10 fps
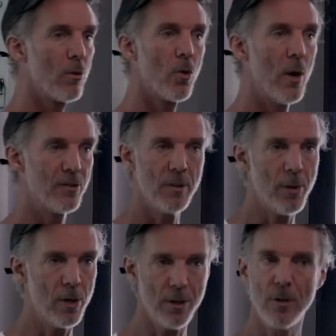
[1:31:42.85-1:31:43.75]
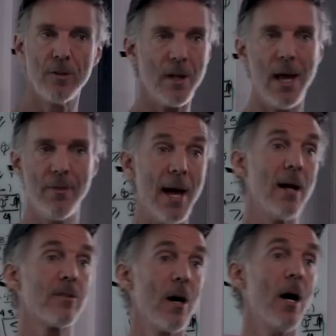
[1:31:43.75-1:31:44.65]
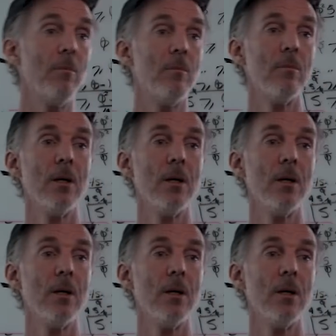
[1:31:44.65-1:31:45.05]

quasi-particles at that time.